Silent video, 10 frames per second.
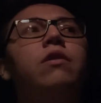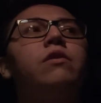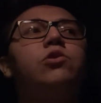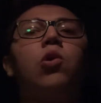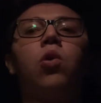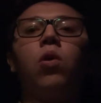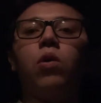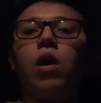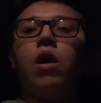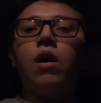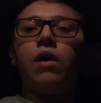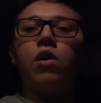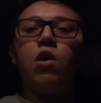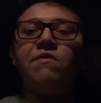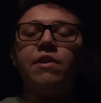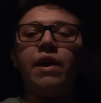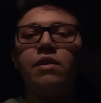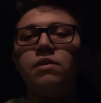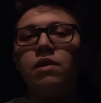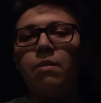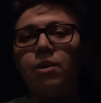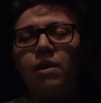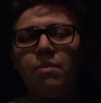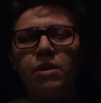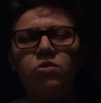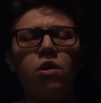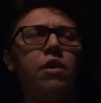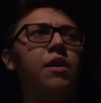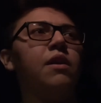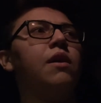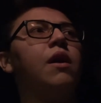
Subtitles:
this whole COVID-19 epidemic started,